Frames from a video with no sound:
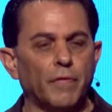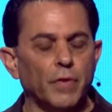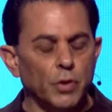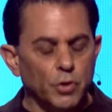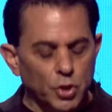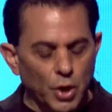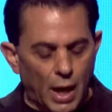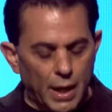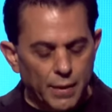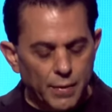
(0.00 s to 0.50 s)
If
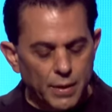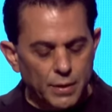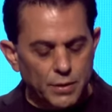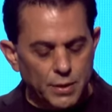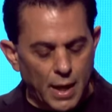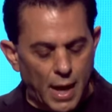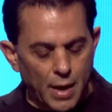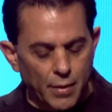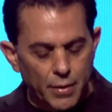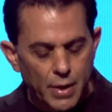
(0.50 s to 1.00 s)
you're jotting
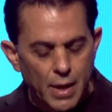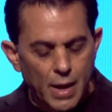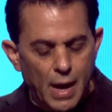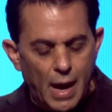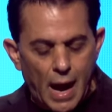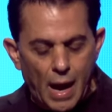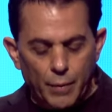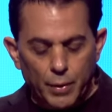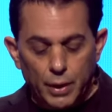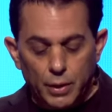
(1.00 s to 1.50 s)
these down,
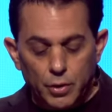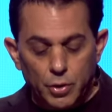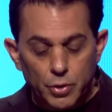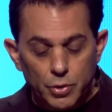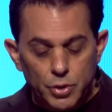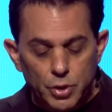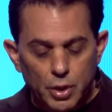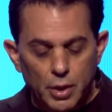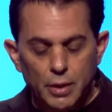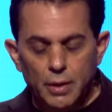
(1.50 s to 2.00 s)
I would encourage you